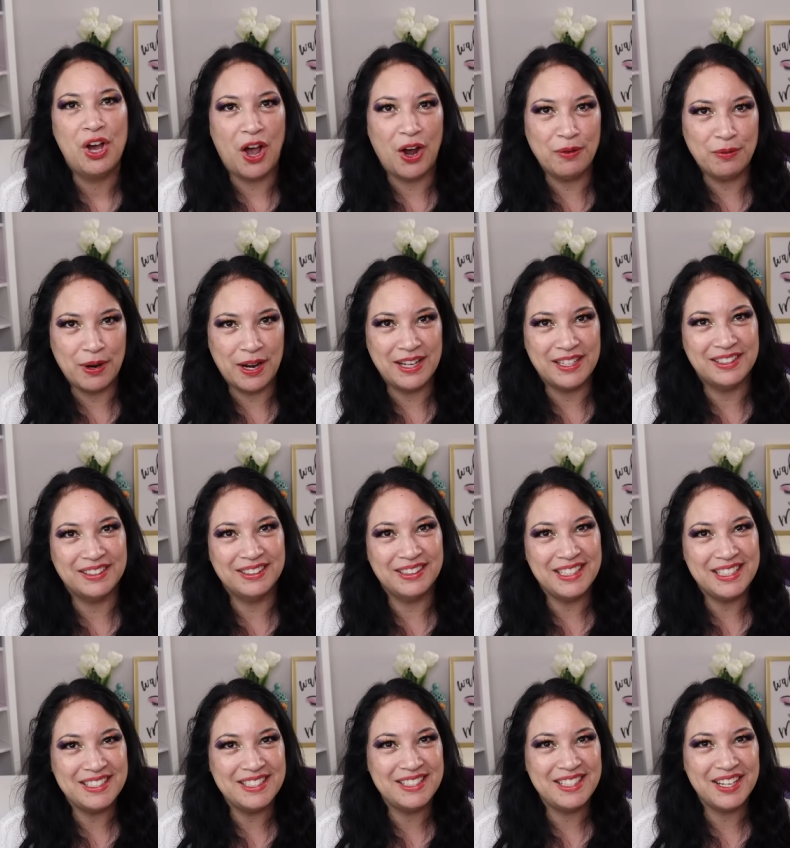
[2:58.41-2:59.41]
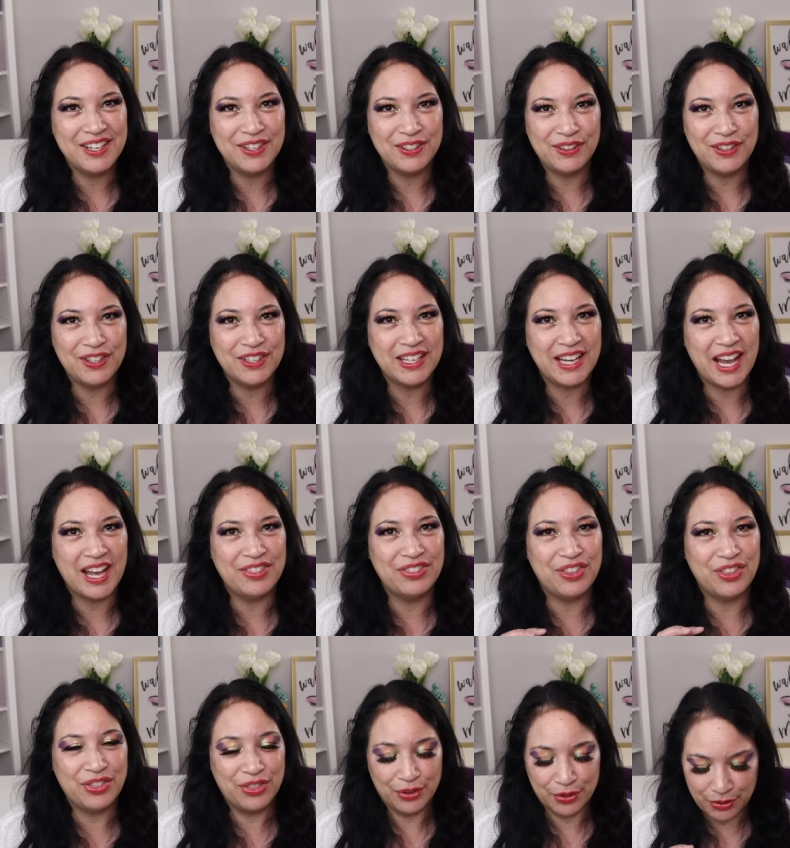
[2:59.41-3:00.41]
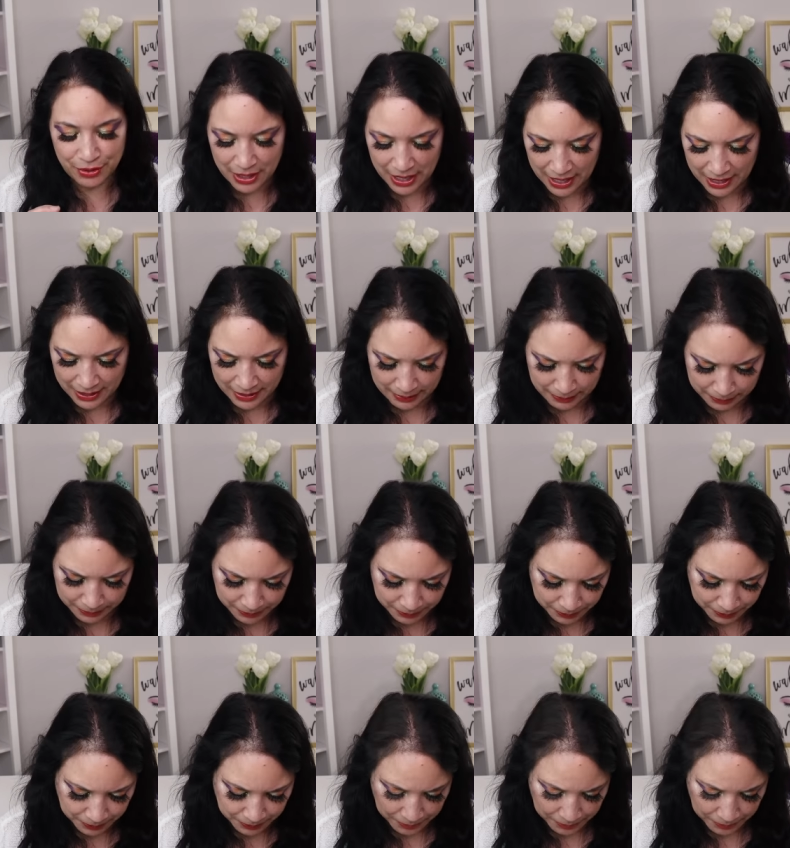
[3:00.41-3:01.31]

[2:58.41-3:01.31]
Alright, let's take a look at the third item.